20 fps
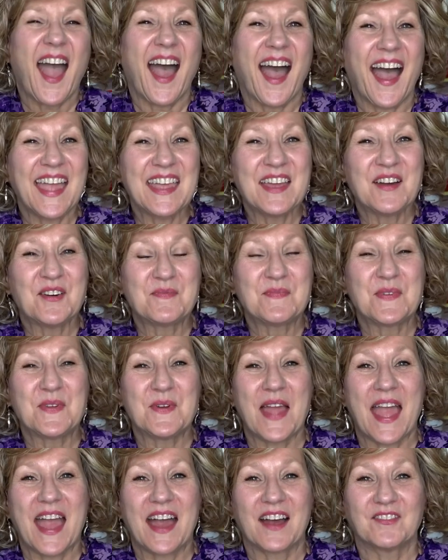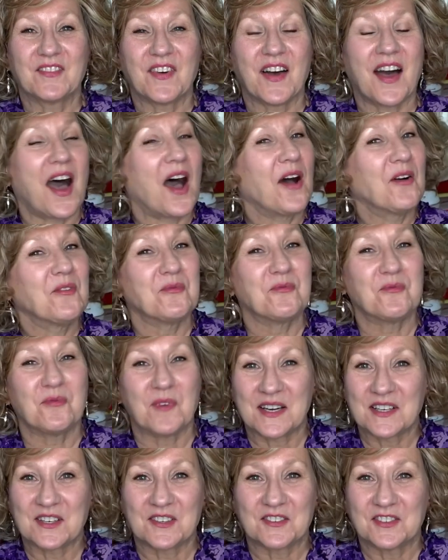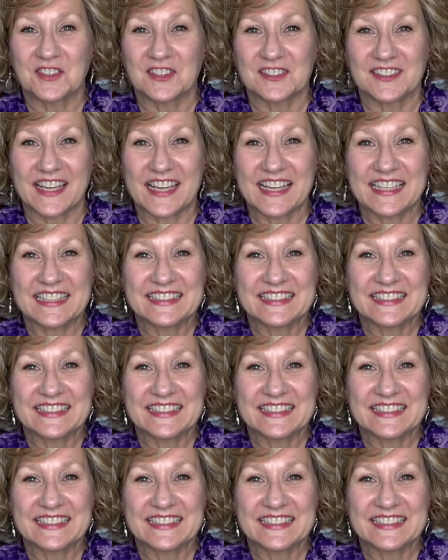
I hope you have a wonderful day.